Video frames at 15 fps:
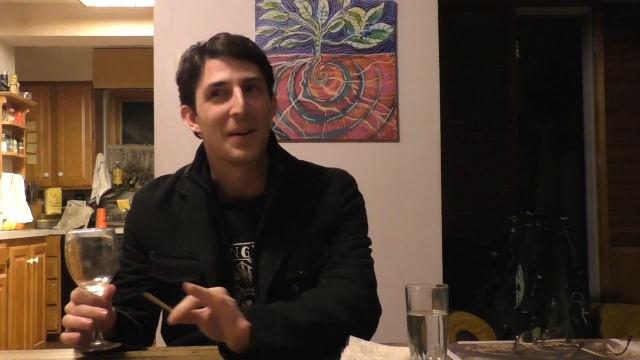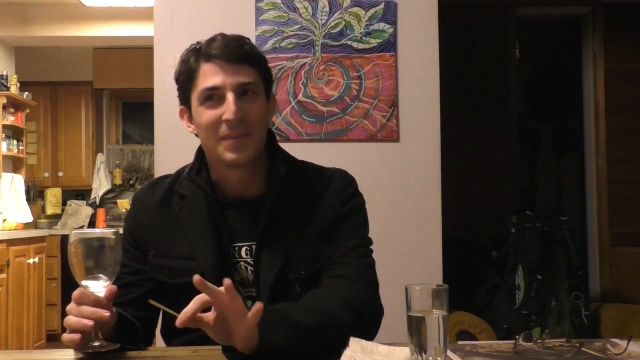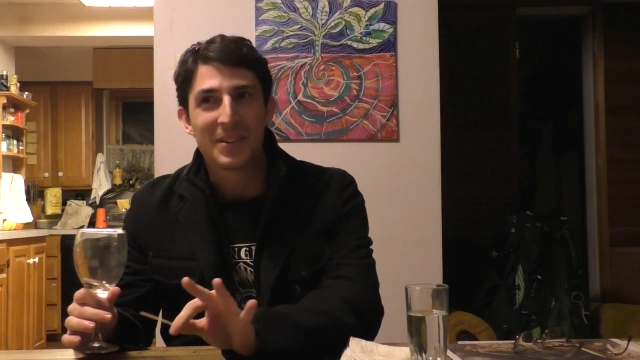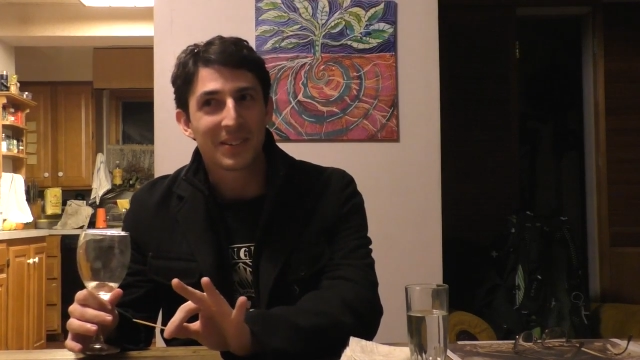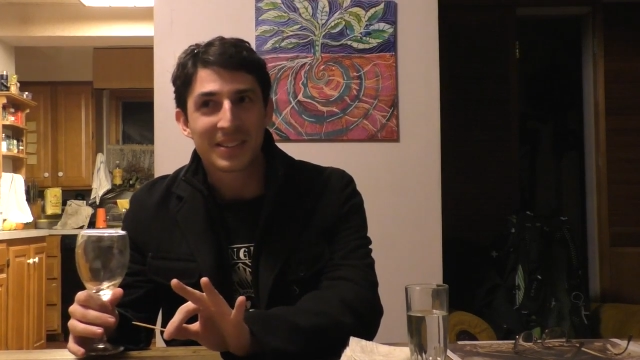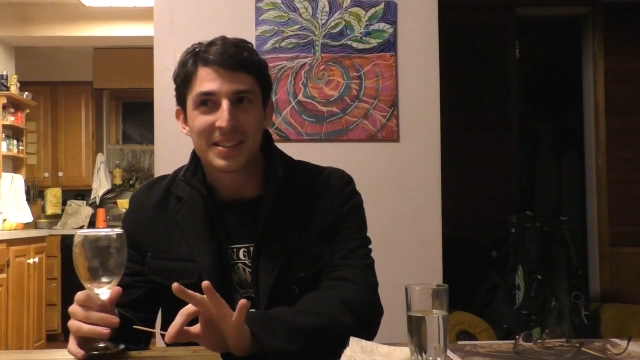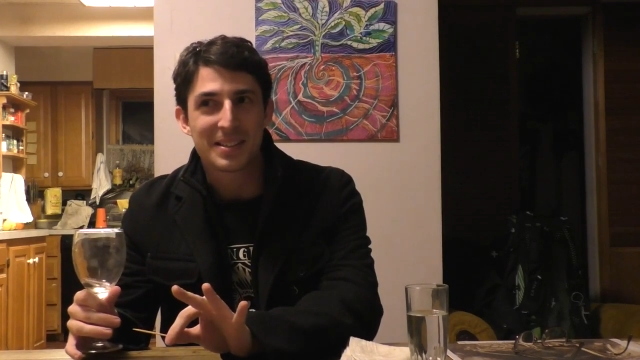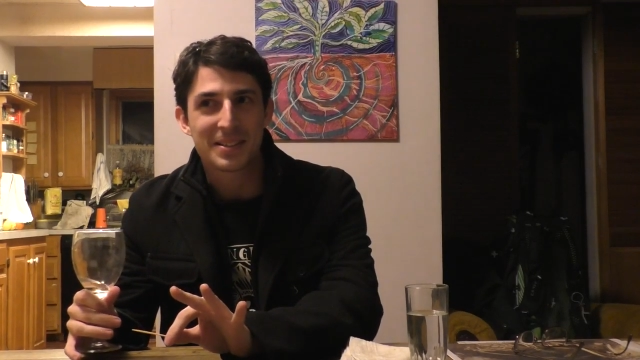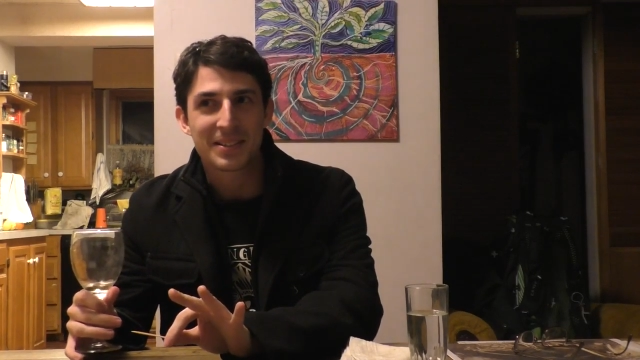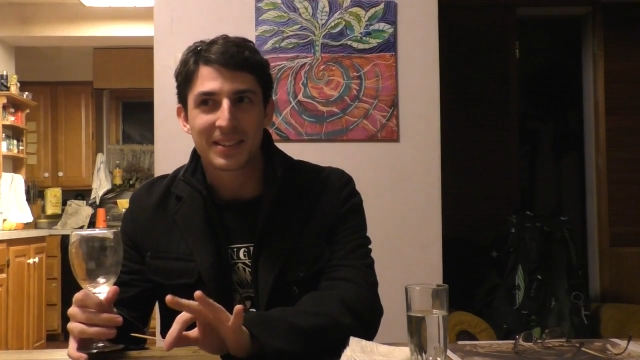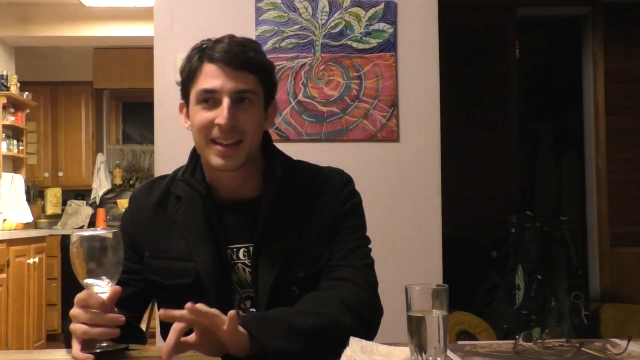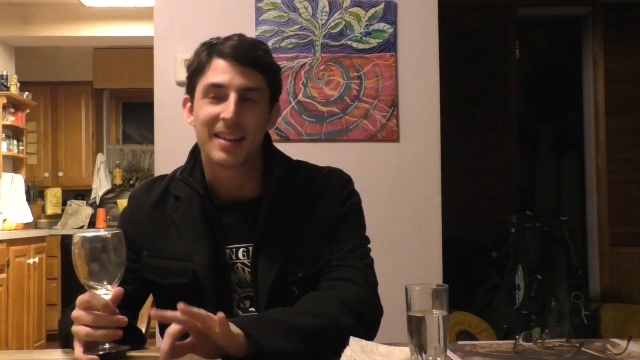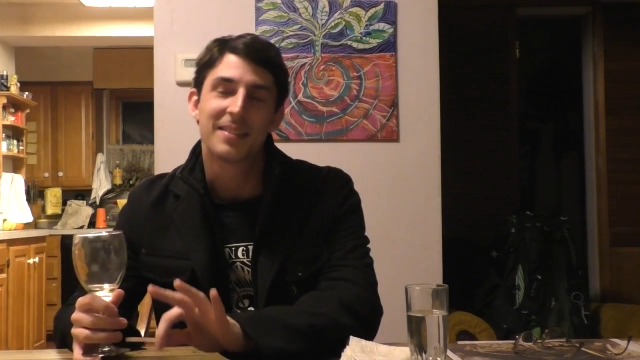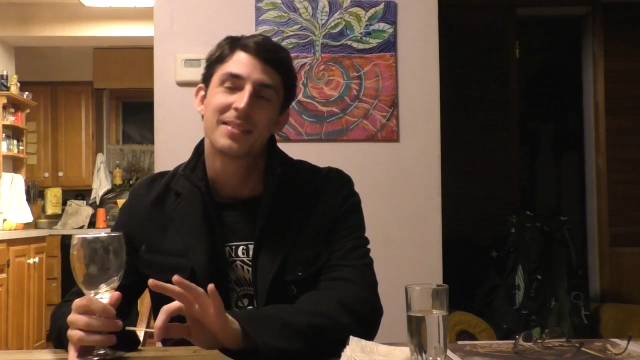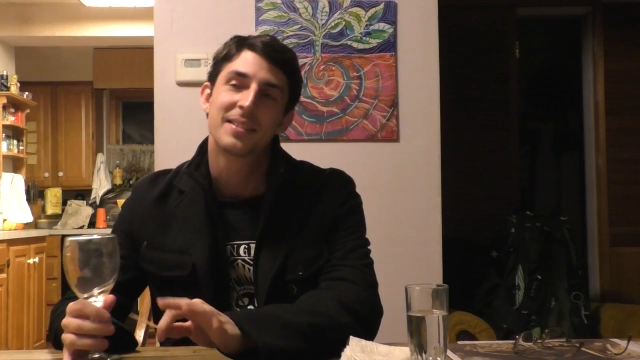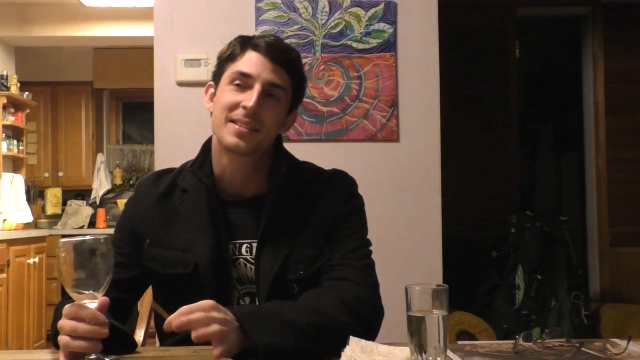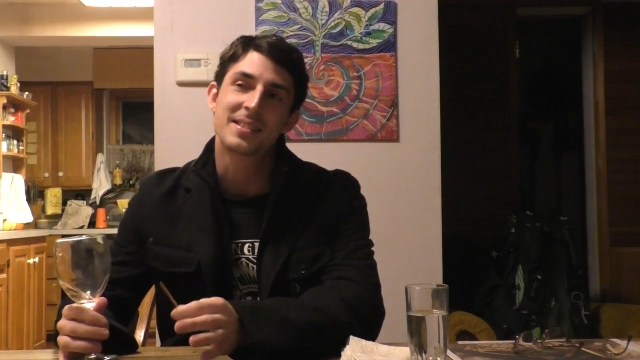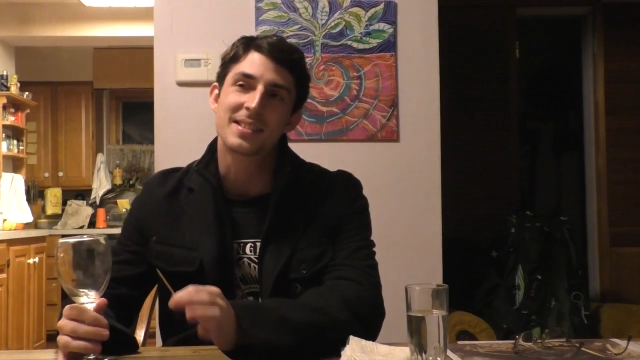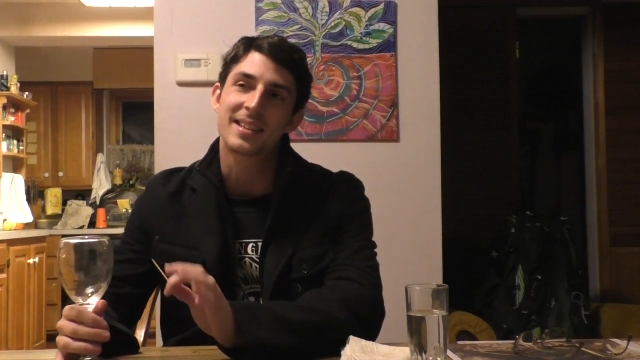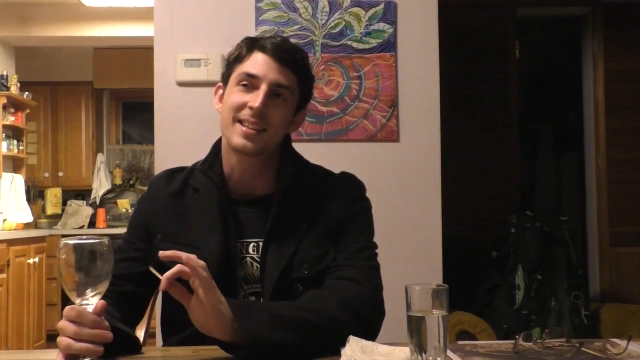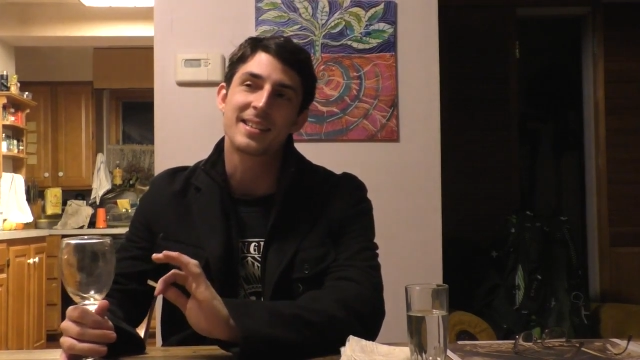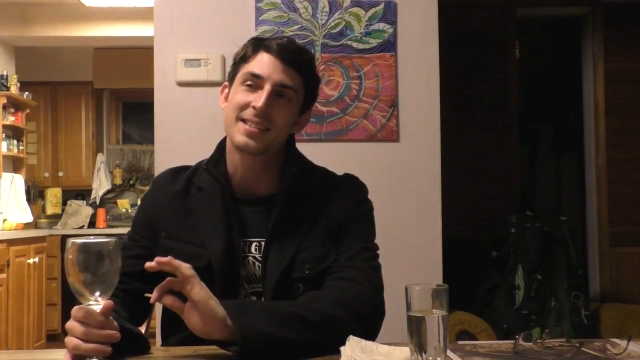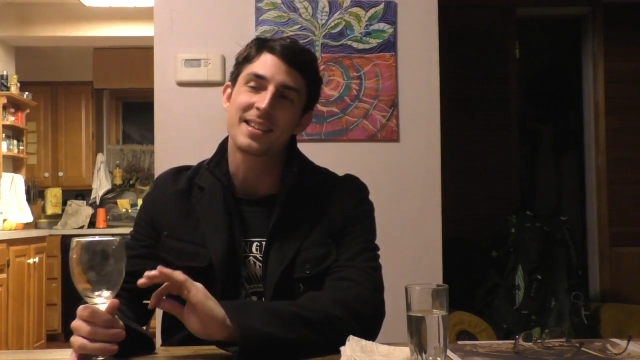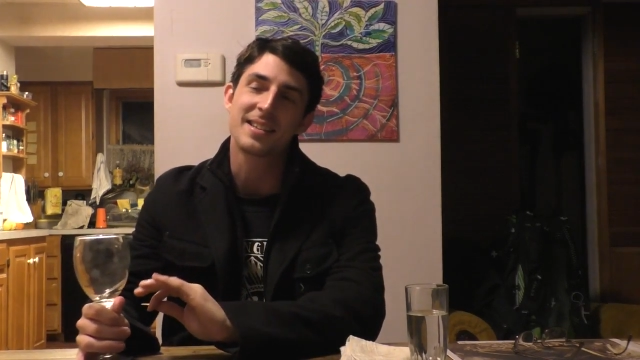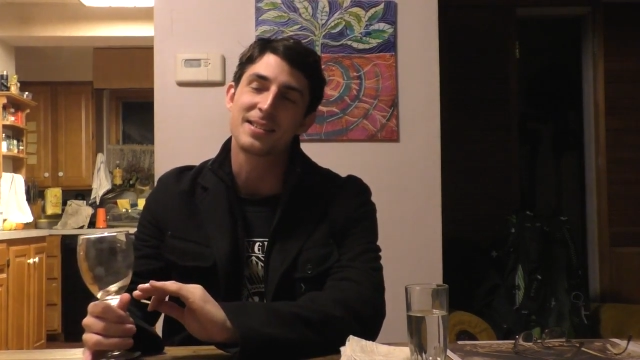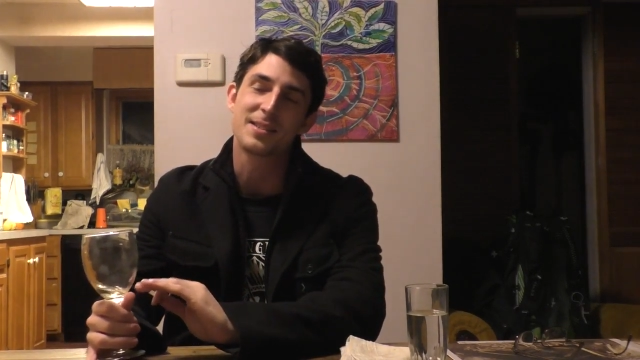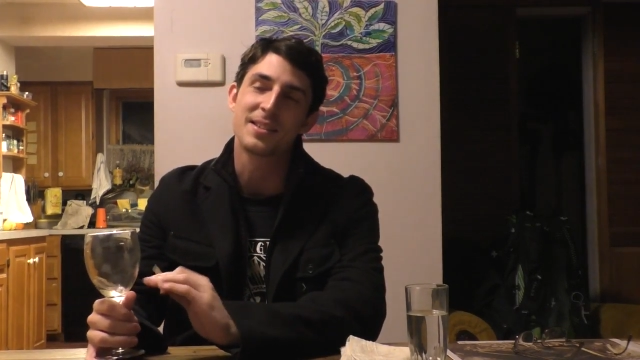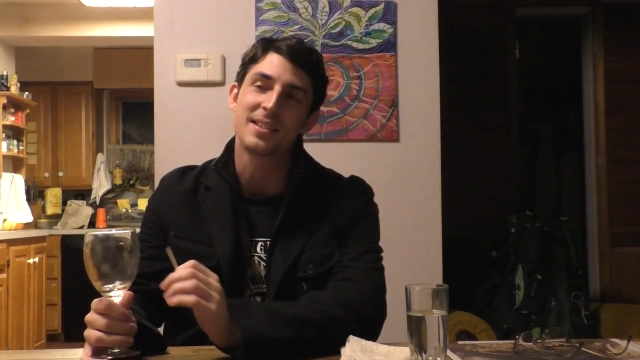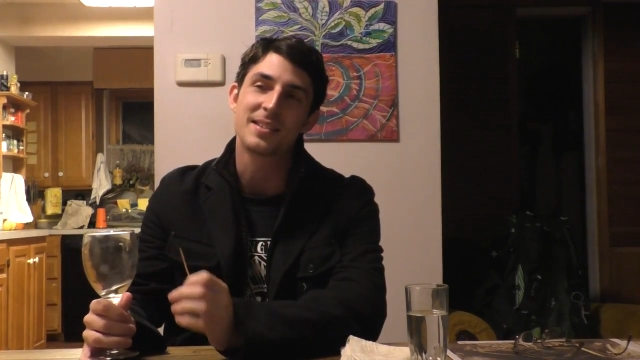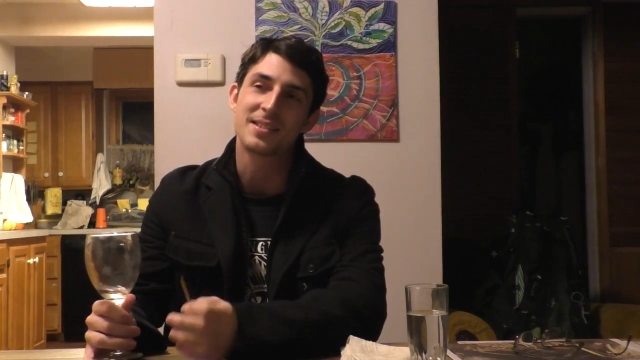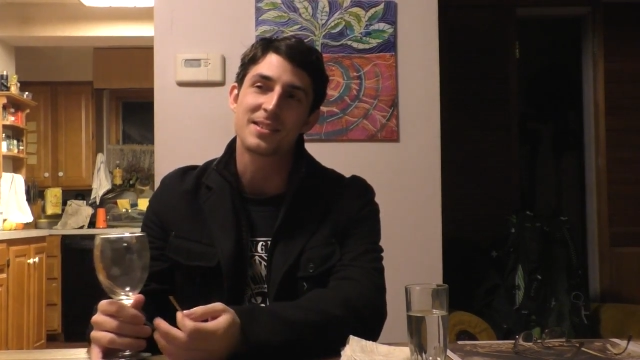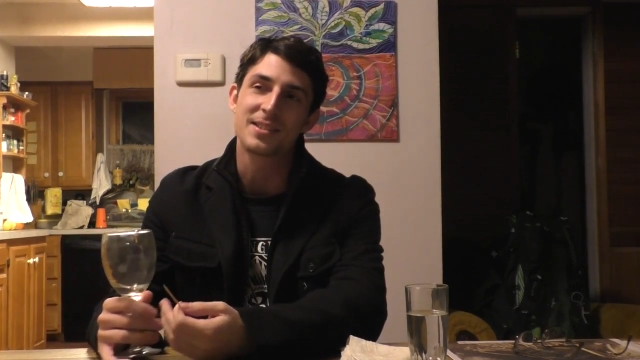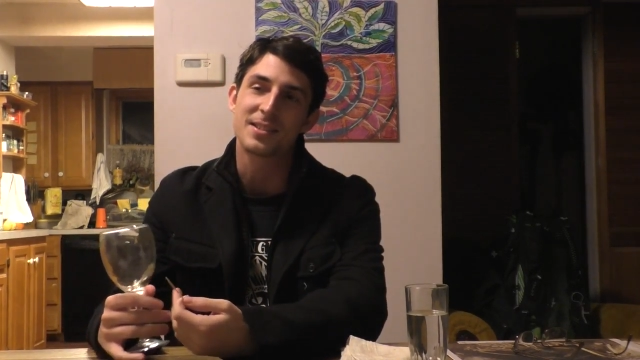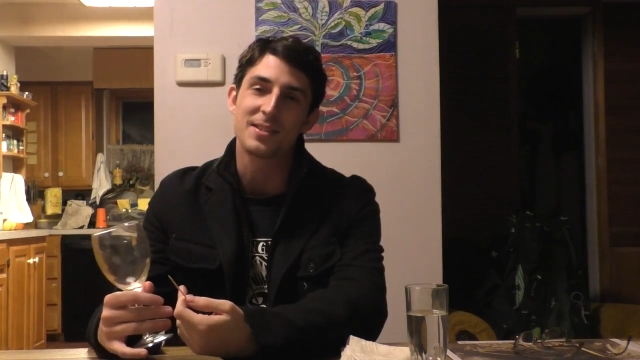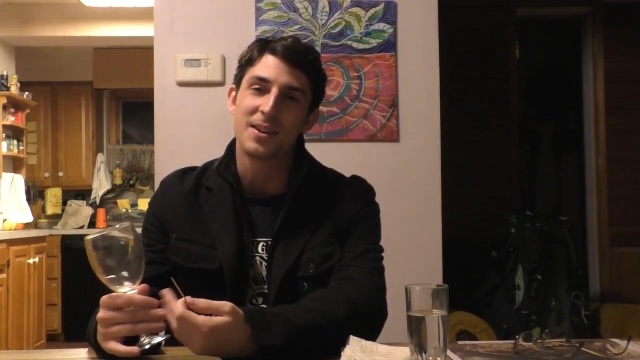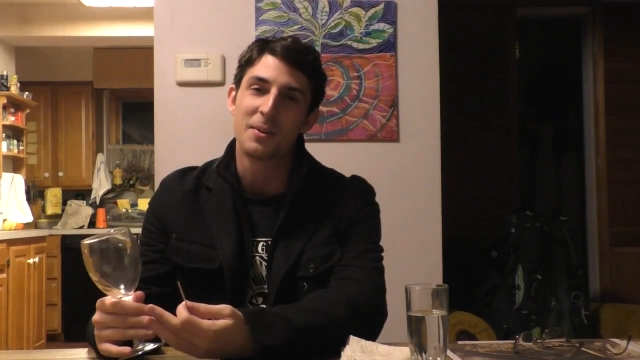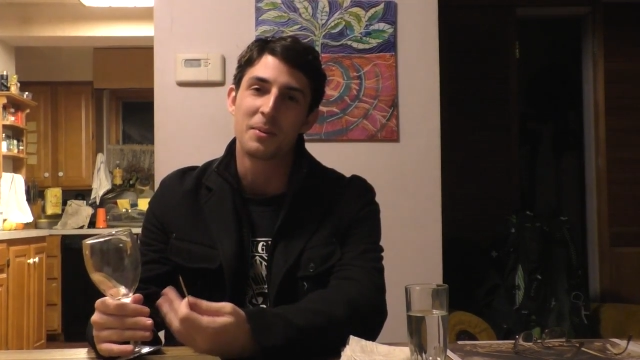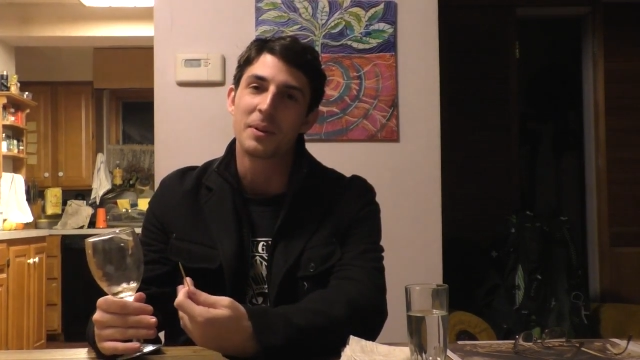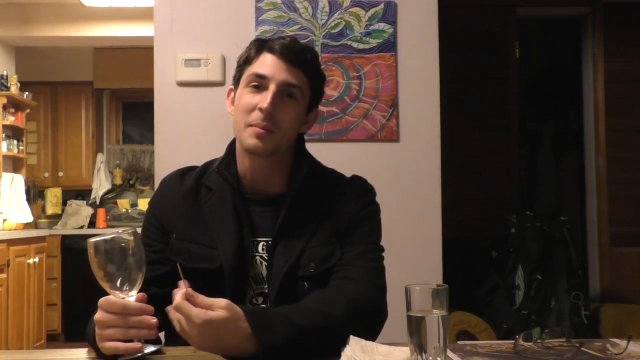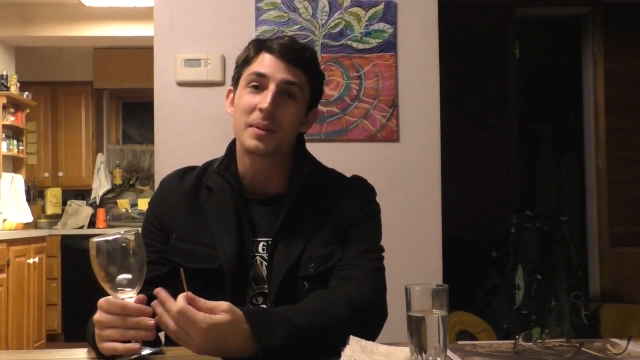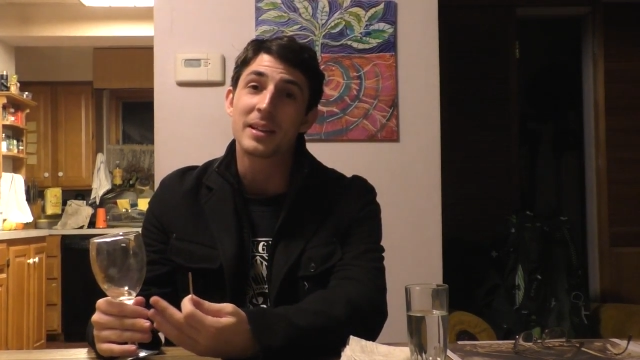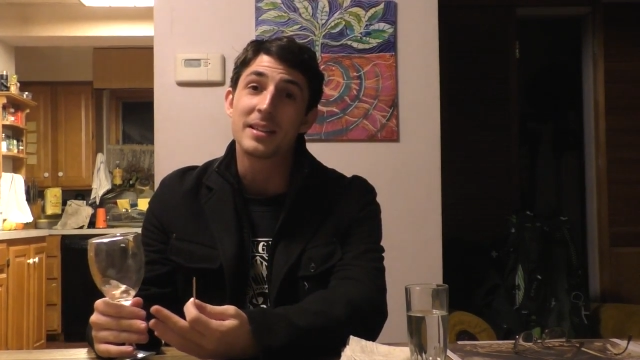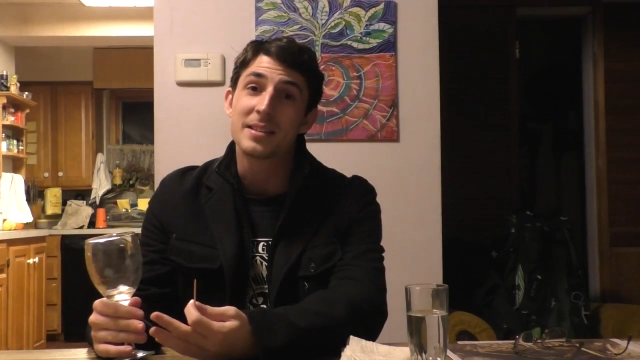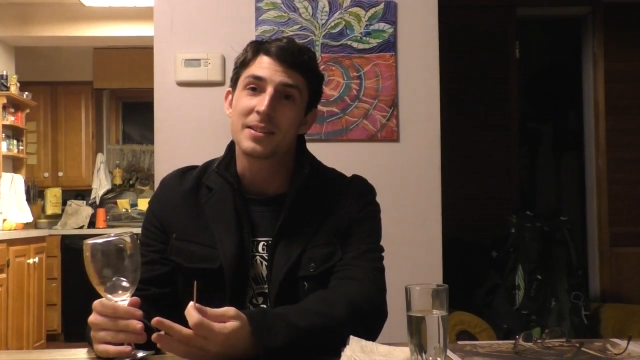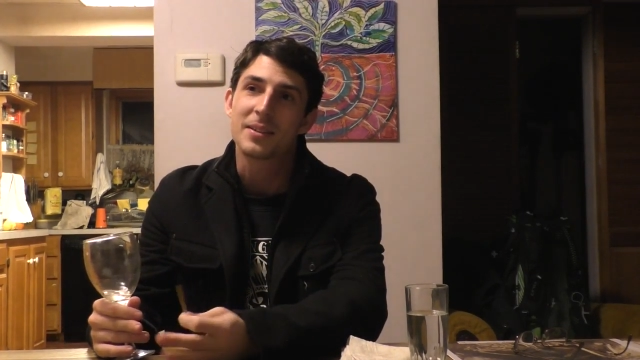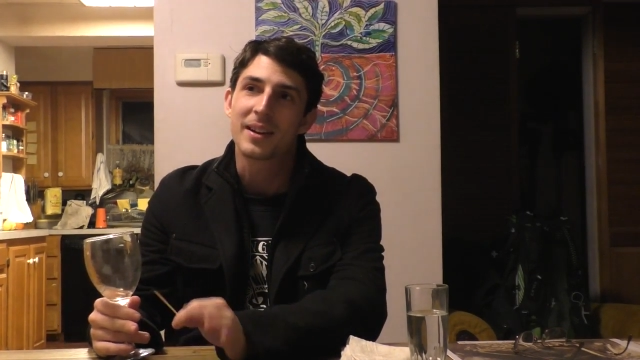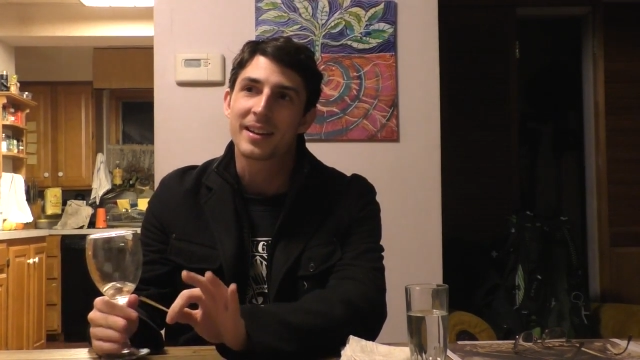I'm not going to do it again. Look, it, it's, it's just not what I'm going to do.